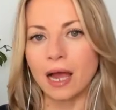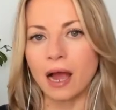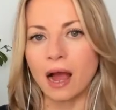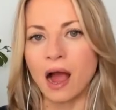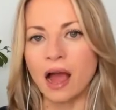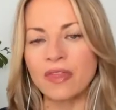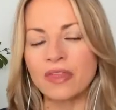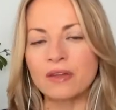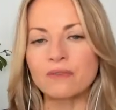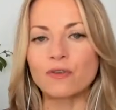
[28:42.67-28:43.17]

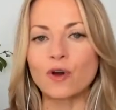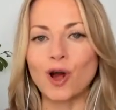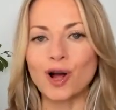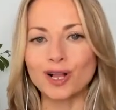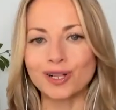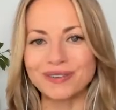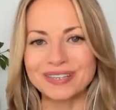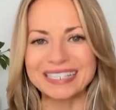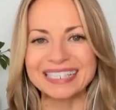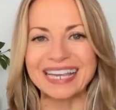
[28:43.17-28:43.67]
I think for all
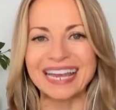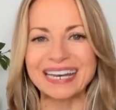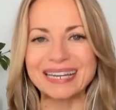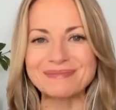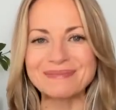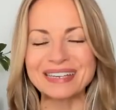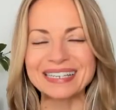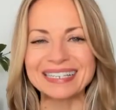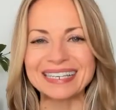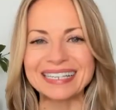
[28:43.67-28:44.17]
of us, again, in
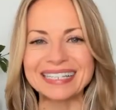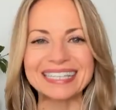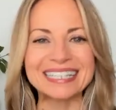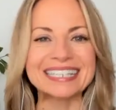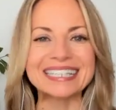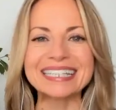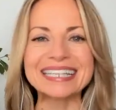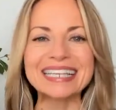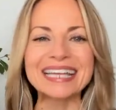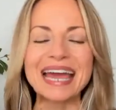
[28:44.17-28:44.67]
business, this
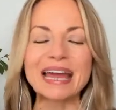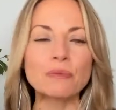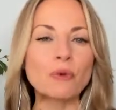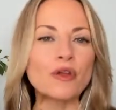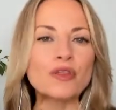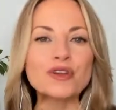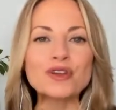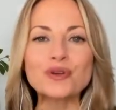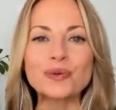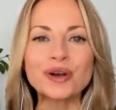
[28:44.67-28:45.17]
is, again,
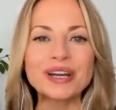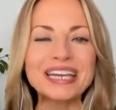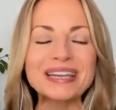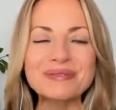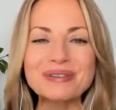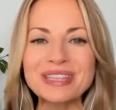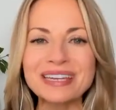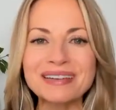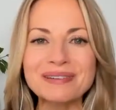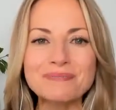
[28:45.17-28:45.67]
whether you're working
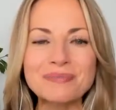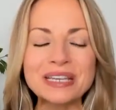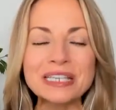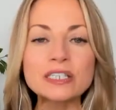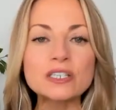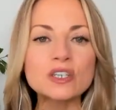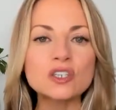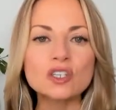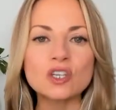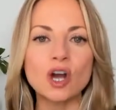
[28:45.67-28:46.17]
with a
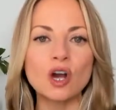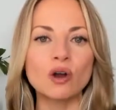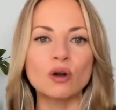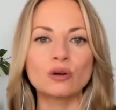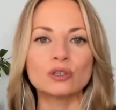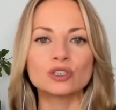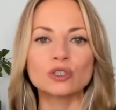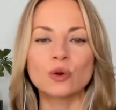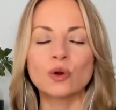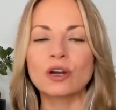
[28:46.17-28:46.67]
business
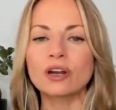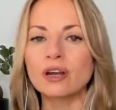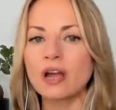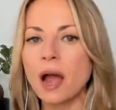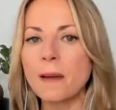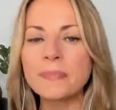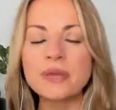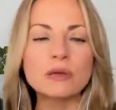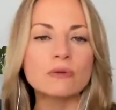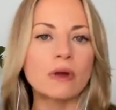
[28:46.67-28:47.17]
coach or a
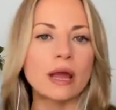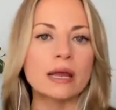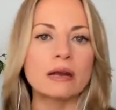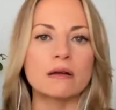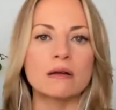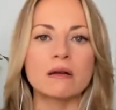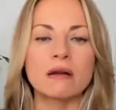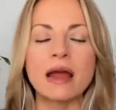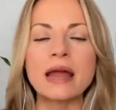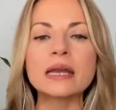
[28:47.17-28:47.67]
copywriter
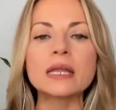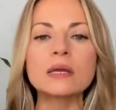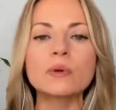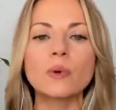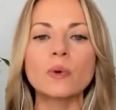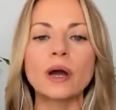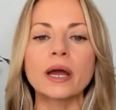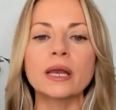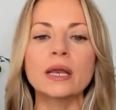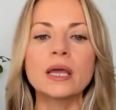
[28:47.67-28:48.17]
or
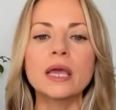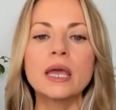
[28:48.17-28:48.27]
anyone,